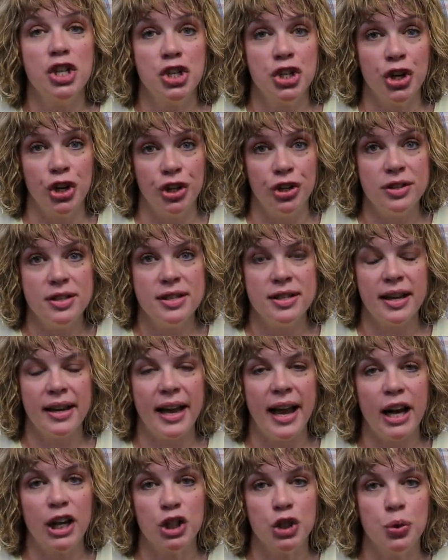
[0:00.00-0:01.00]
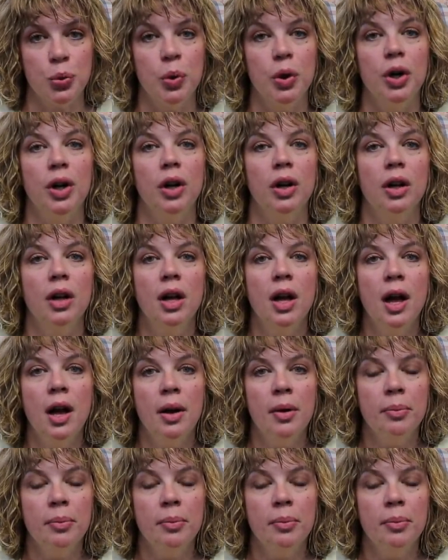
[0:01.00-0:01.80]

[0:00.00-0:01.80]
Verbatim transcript: shirts like actual